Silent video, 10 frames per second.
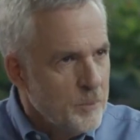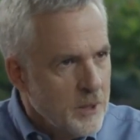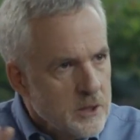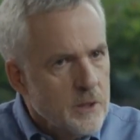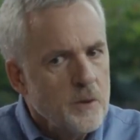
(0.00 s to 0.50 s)

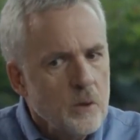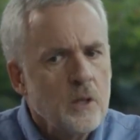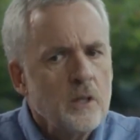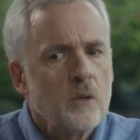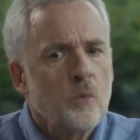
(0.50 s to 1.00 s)
Because if you
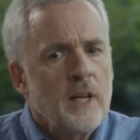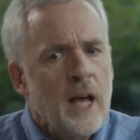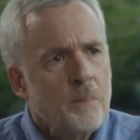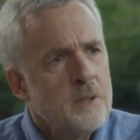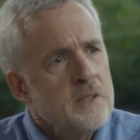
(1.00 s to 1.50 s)
look at what
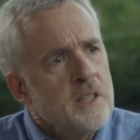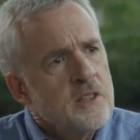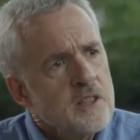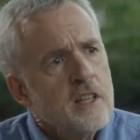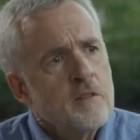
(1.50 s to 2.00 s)
happens
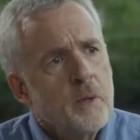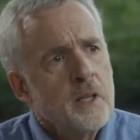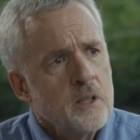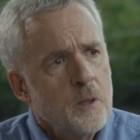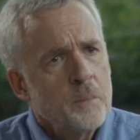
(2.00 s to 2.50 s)
inside of
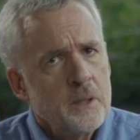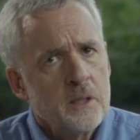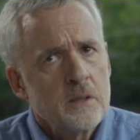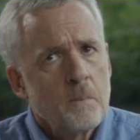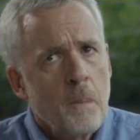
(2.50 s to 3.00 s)
many
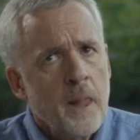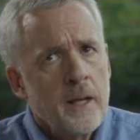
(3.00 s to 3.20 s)
companies,